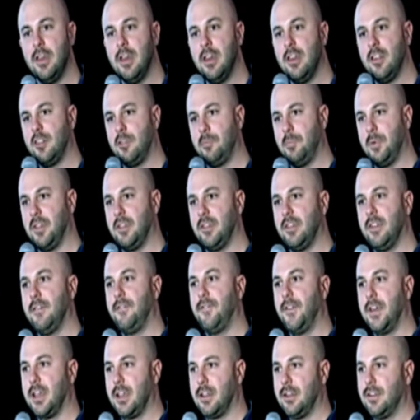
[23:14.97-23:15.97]

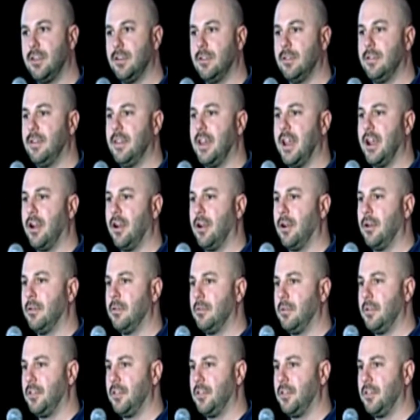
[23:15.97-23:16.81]
specific to their